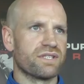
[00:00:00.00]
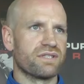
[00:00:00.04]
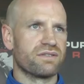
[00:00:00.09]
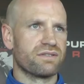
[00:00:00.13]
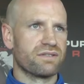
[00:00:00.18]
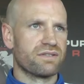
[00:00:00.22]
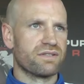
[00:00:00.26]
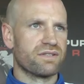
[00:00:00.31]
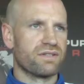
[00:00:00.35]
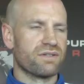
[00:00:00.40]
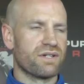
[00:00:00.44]

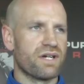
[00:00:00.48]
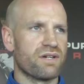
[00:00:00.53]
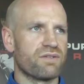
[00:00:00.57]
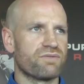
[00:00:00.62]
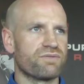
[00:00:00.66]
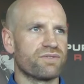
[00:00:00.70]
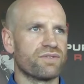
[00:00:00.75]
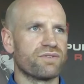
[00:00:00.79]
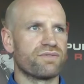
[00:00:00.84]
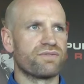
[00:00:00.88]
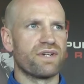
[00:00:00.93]

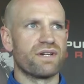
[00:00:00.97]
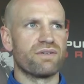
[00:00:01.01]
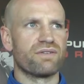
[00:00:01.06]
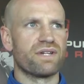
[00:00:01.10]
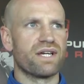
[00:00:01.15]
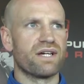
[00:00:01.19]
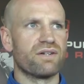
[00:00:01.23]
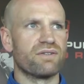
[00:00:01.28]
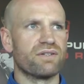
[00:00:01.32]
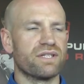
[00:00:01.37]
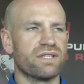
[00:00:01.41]
Hereford have
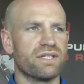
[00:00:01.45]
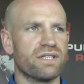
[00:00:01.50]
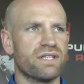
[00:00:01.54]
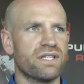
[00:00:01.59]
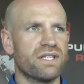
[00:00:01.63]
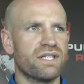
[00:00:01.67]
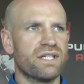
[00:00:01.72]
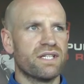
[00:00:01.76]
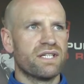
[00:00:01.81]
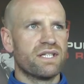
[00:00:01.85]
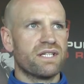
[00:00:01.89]
found out, and
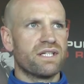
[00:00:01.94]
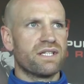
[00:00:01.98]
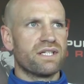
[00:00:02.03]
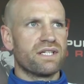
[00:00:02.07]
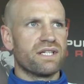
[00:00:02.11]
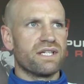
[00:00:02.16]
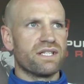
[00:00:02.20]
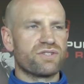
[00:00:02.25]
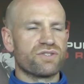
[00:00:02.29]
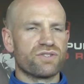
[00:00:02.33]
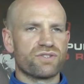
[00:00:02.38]
it's